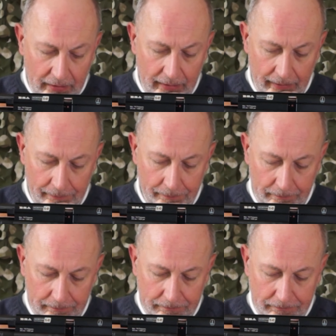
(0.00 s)

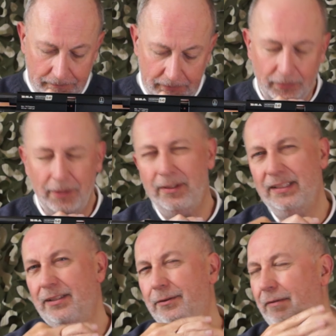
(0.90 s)
Although I
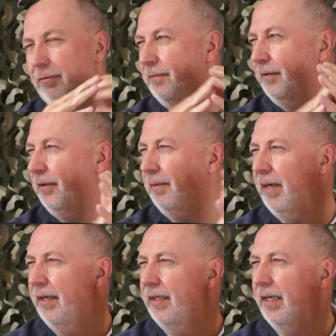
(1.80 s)
still have a theory
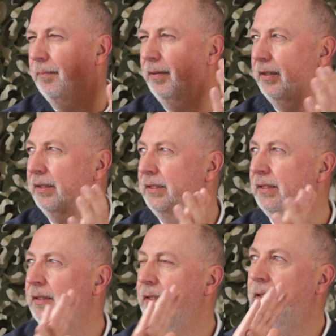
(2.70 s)
about that,
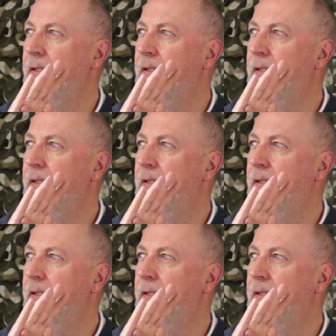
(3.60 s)
because,